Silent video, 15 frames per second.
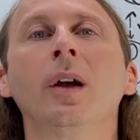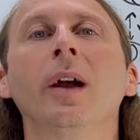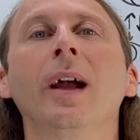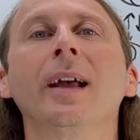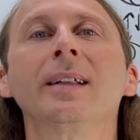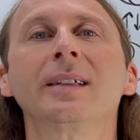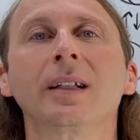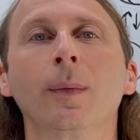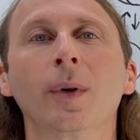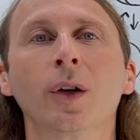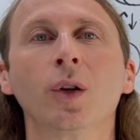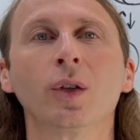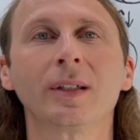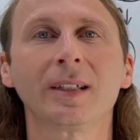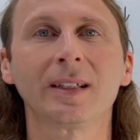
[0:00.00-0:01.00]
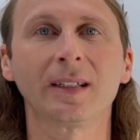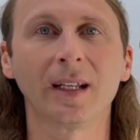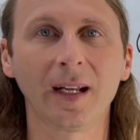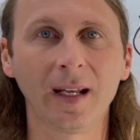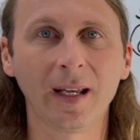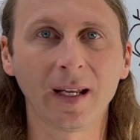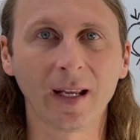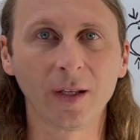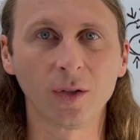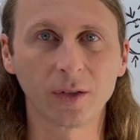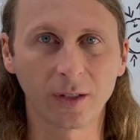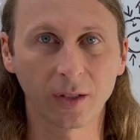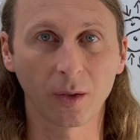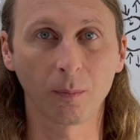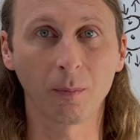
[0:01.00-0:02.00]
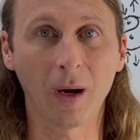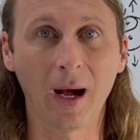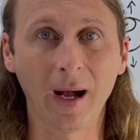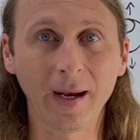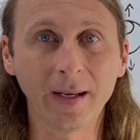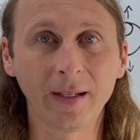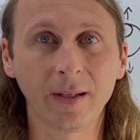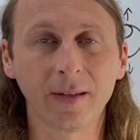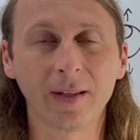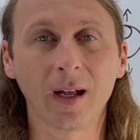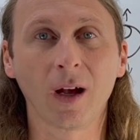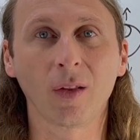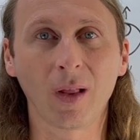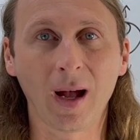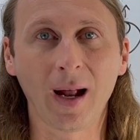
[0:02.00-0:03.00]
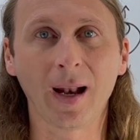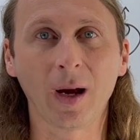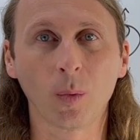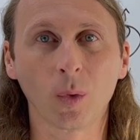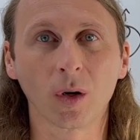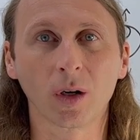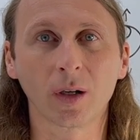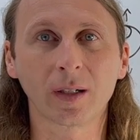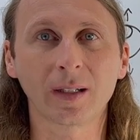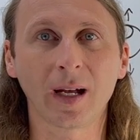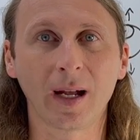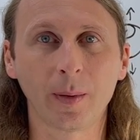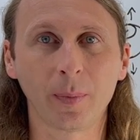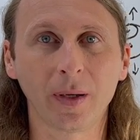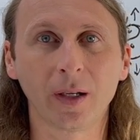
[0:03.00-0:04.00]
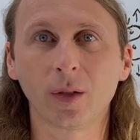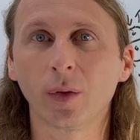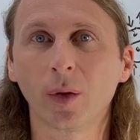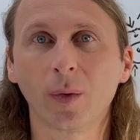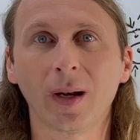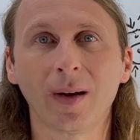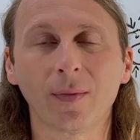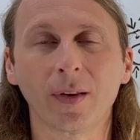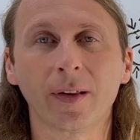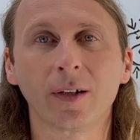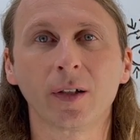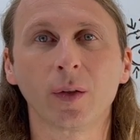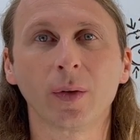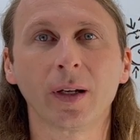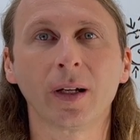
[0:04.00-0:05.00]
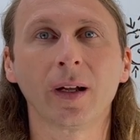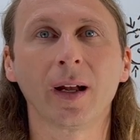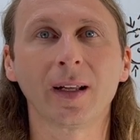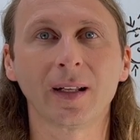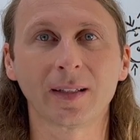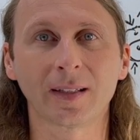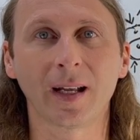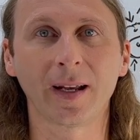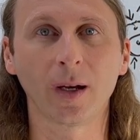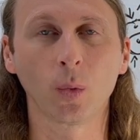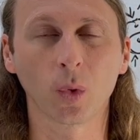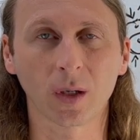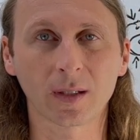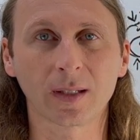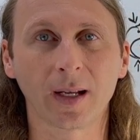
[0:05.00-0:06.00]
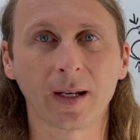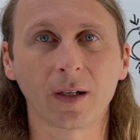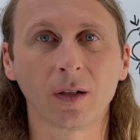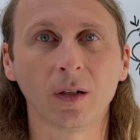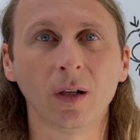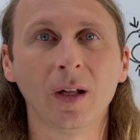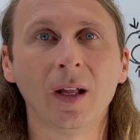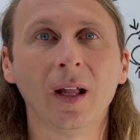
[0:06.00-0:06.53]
And someone who's sitting and using their mind a lot at work, typing, doing whatever they're doing in the work cycle,